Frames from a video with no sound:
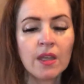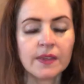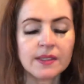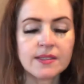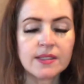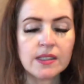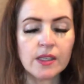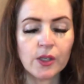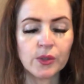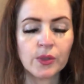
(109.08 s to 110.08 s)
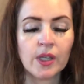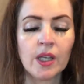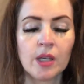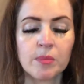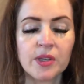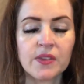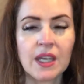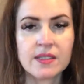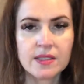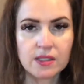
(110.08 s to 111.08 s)
They see you, but
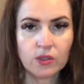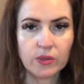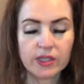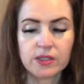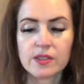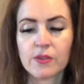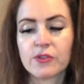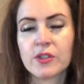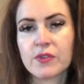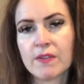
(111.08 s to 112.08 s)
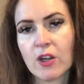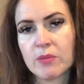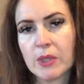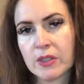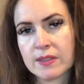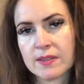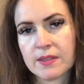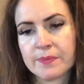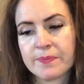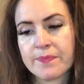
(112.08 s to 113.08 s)
they're still in the suffering of their own
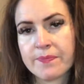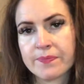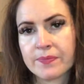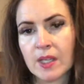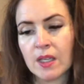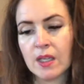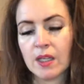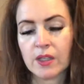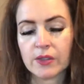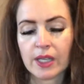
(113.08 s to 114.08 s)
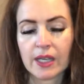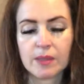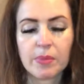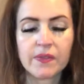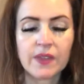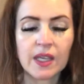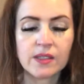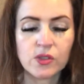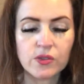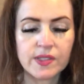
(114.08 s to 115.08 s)
mind. Okay, but they
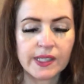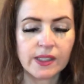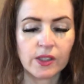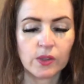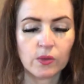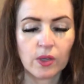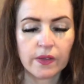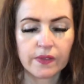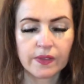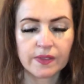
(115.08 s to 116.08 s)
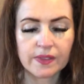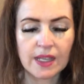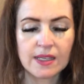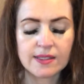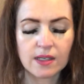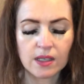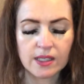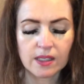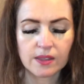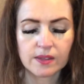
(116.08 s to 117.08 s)
do see you. It's
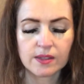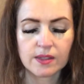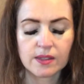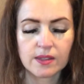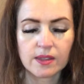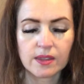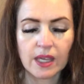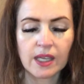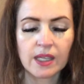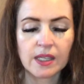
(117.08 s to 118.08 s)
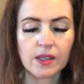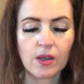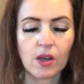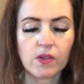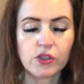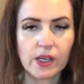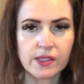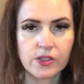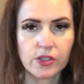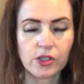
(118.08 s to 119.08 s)
like they are
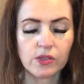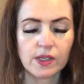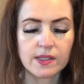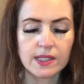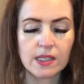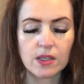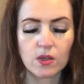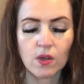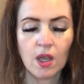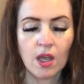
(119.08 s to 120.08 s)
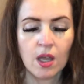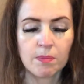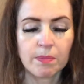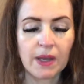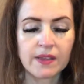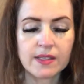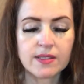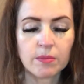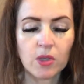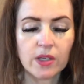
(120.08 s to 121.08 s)
attracted to you, they see you, but there's
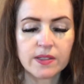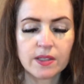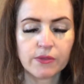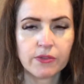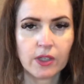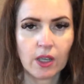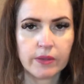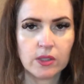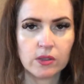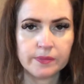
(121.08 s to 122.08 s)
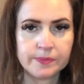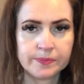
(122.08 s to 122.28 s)
some kind of suffering going on